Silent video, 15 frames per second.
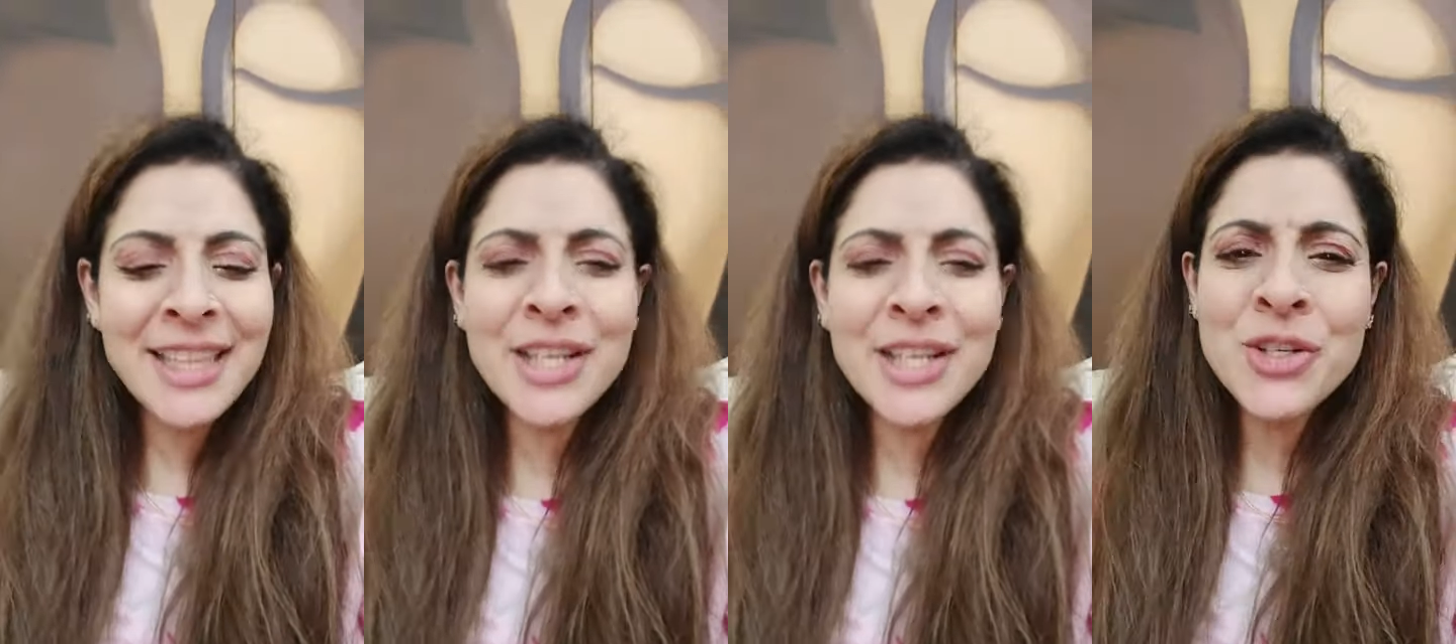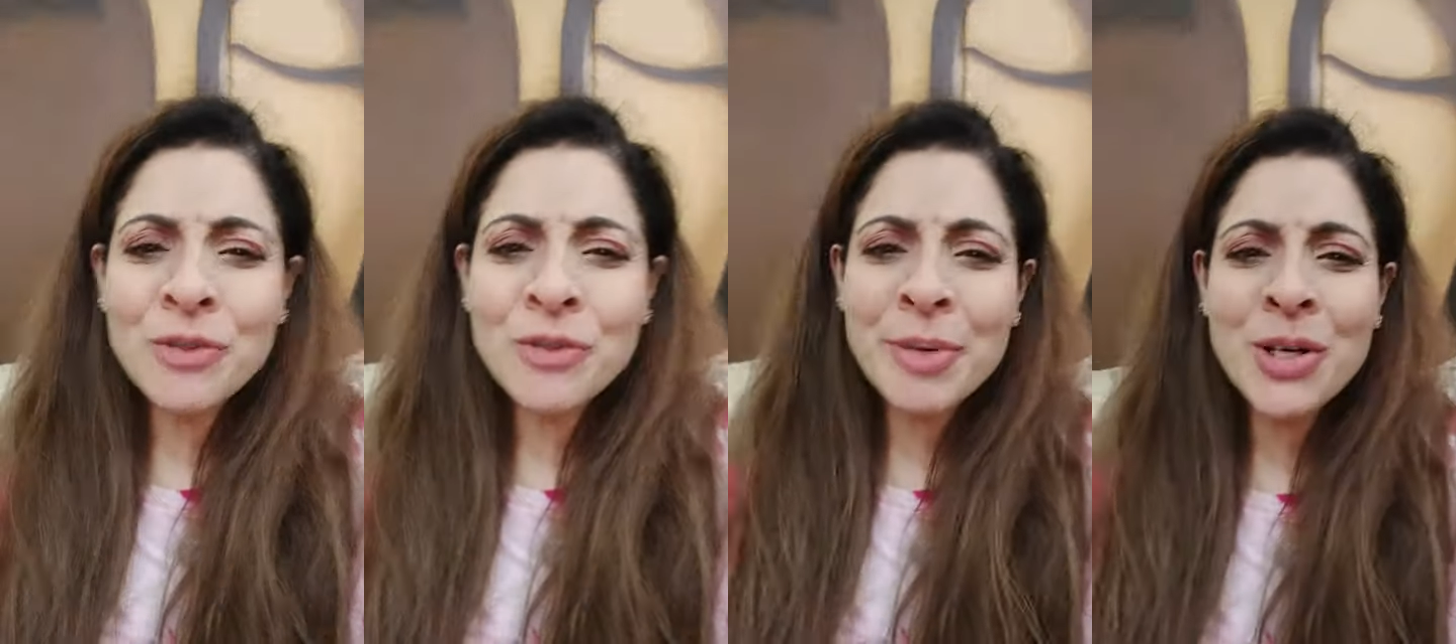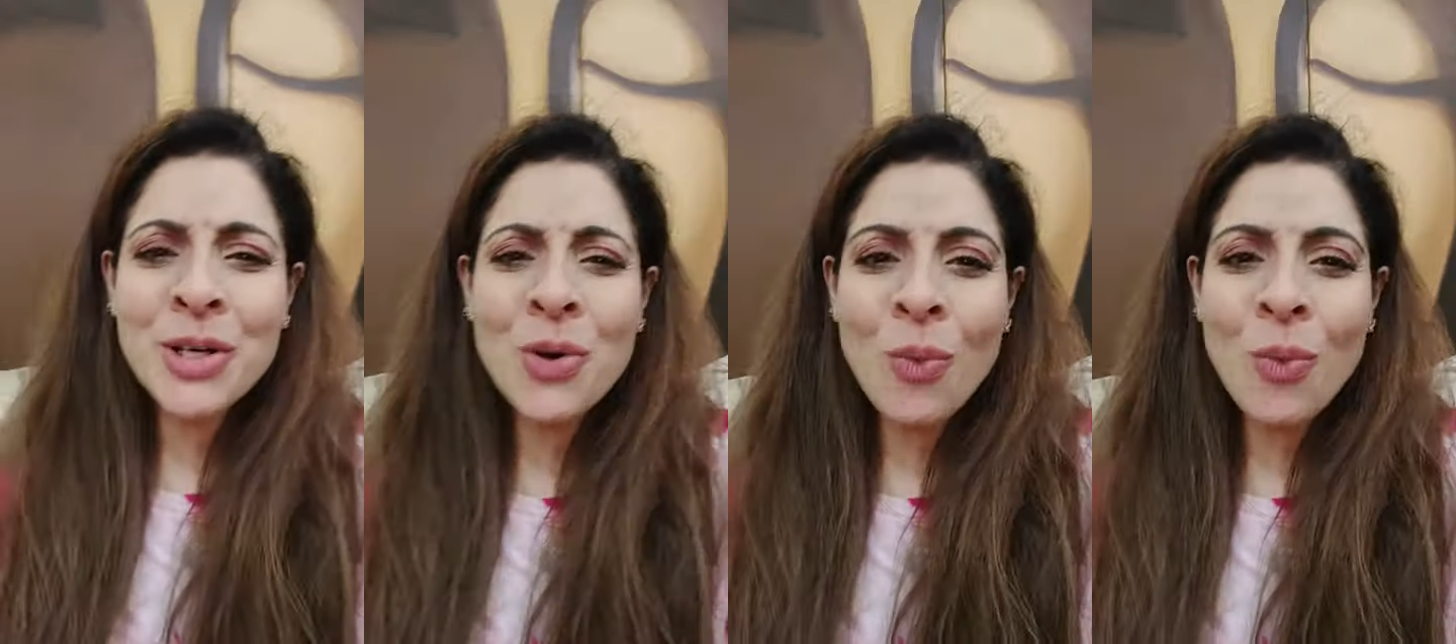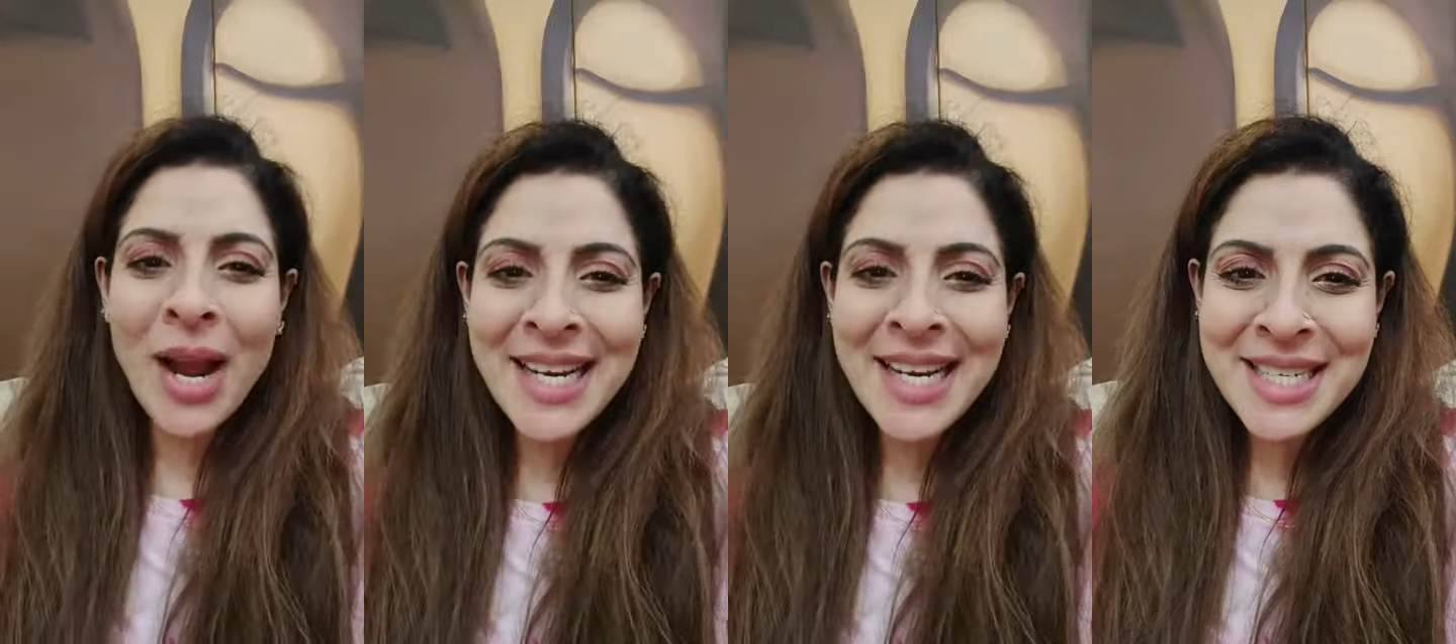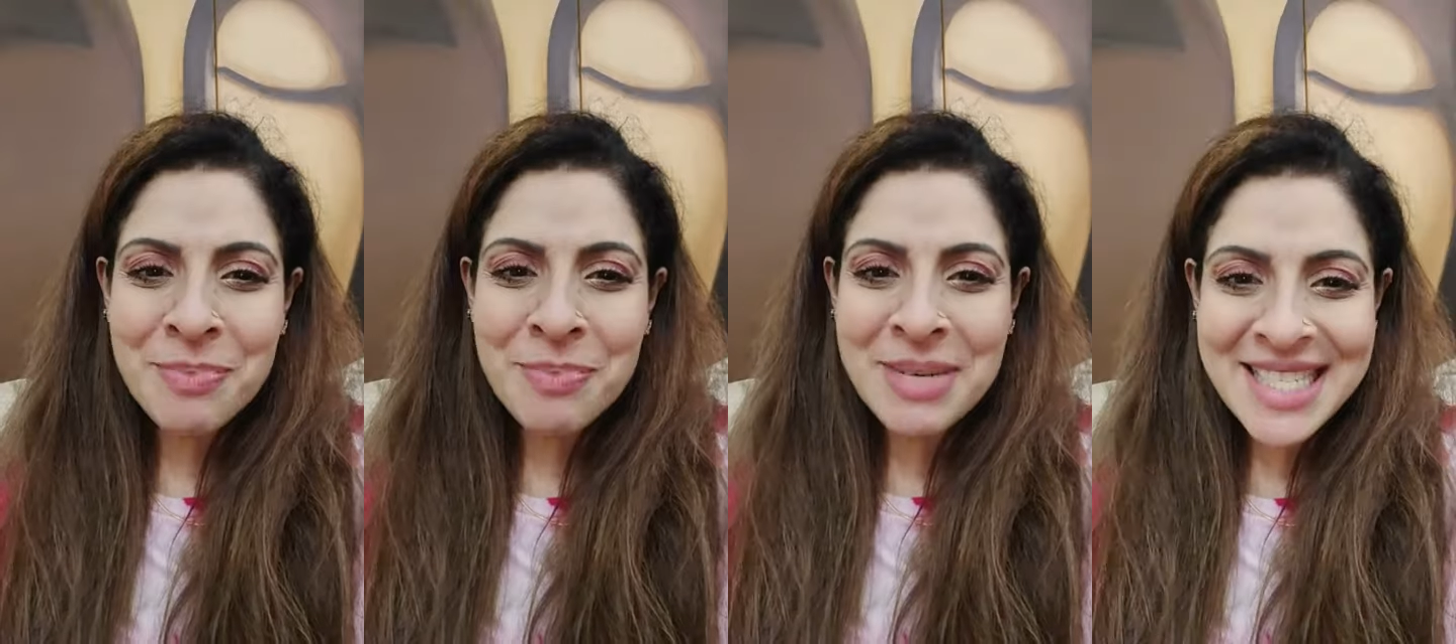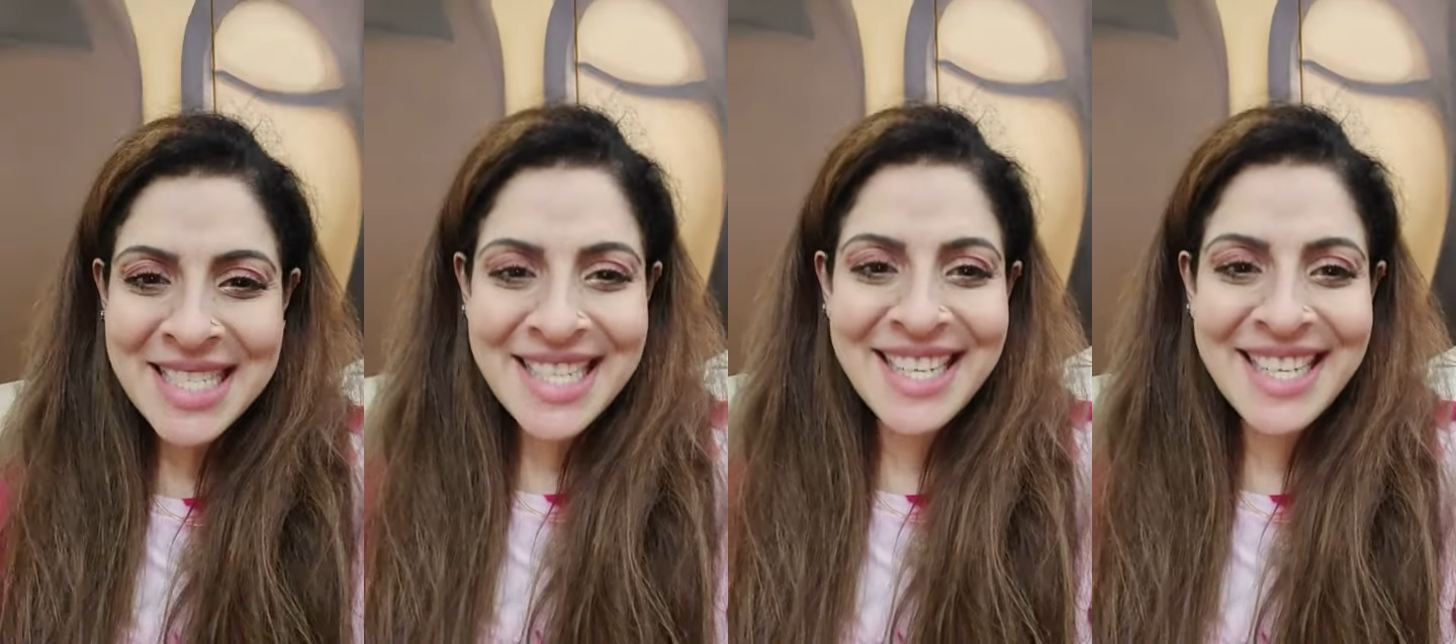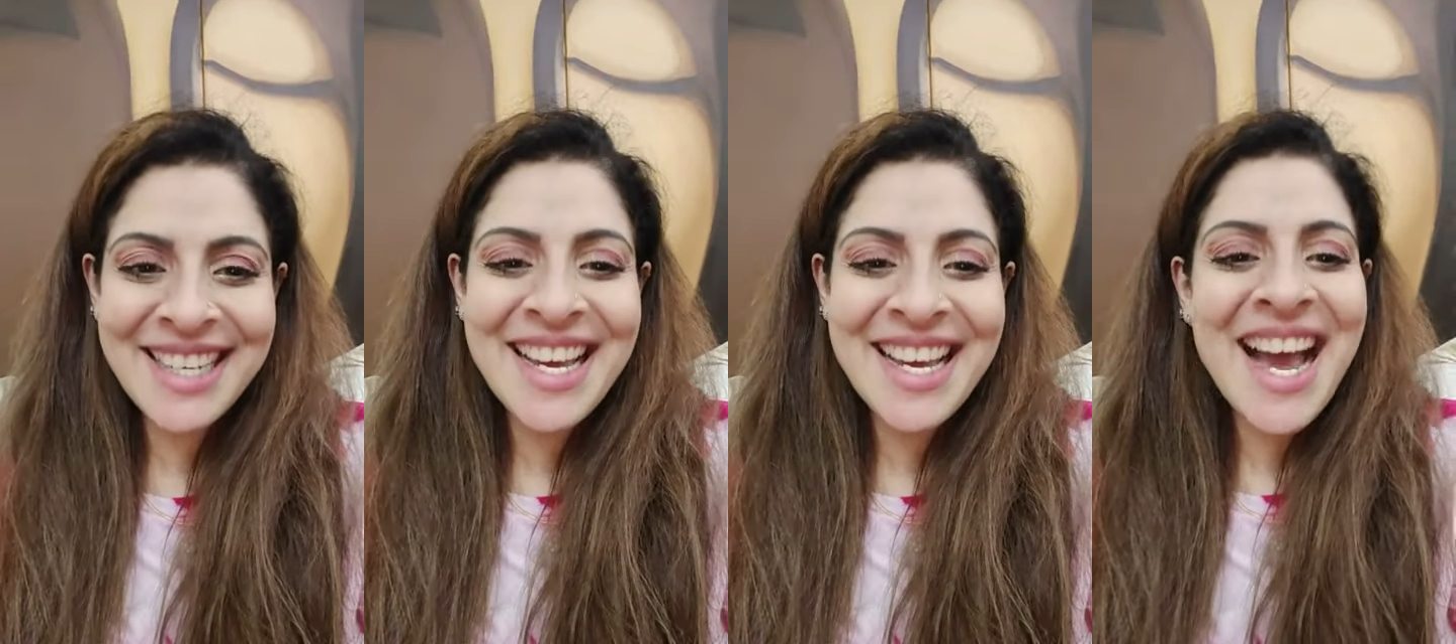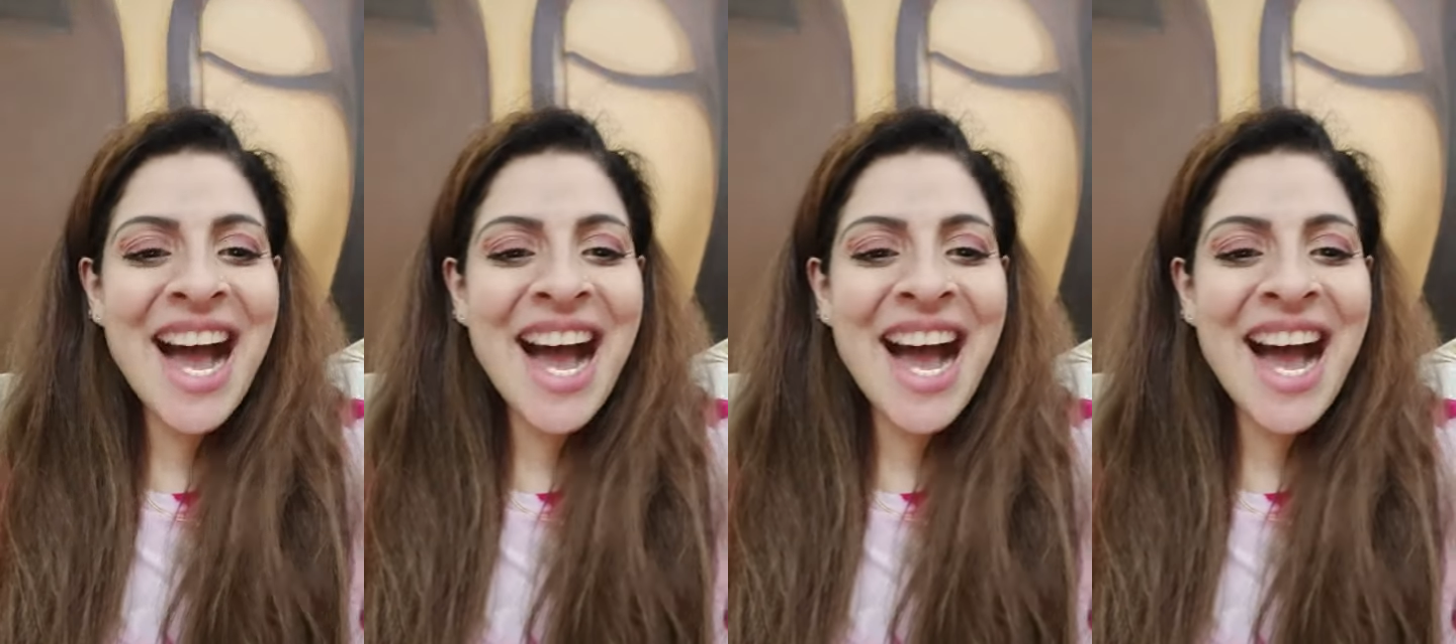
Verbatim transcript: that you've been quite busy.